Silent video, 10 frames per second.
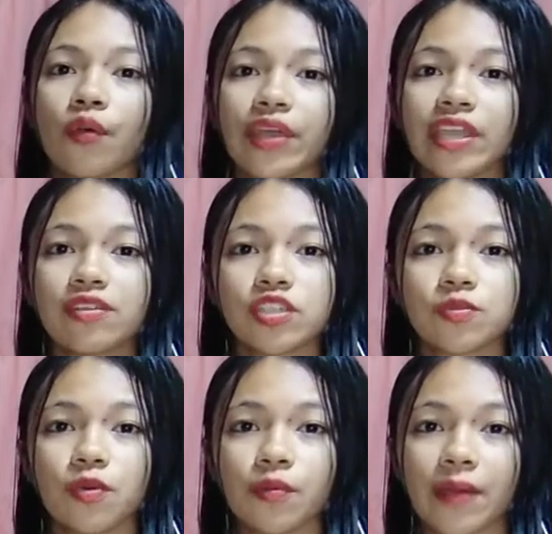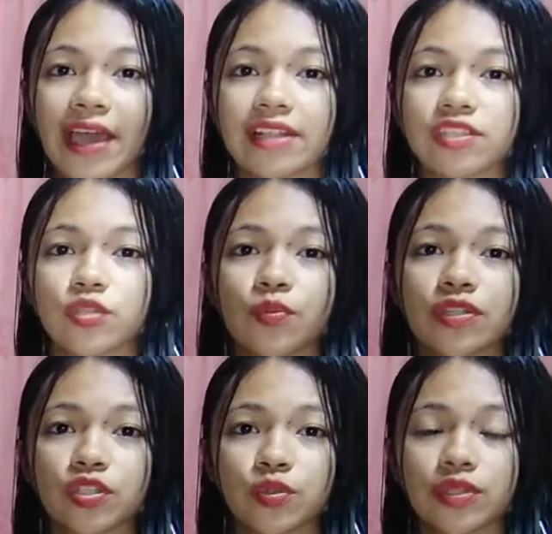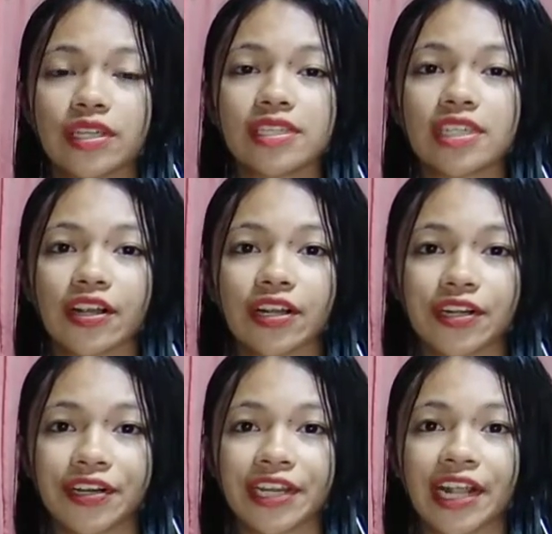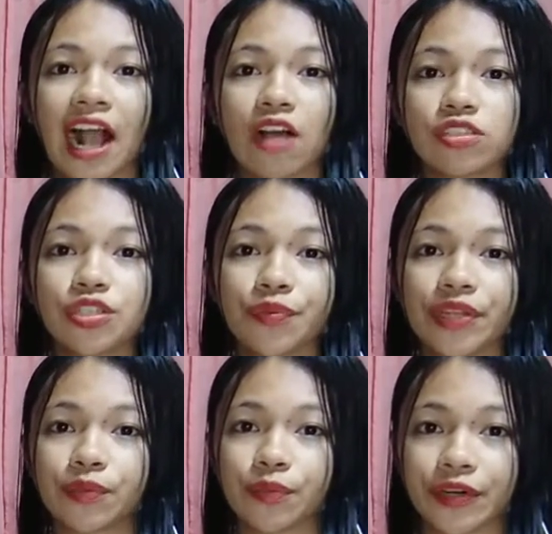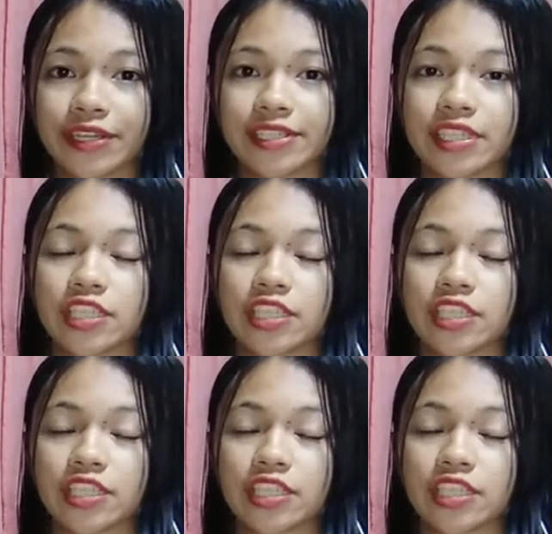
We use mobiles when students are learning how to read words,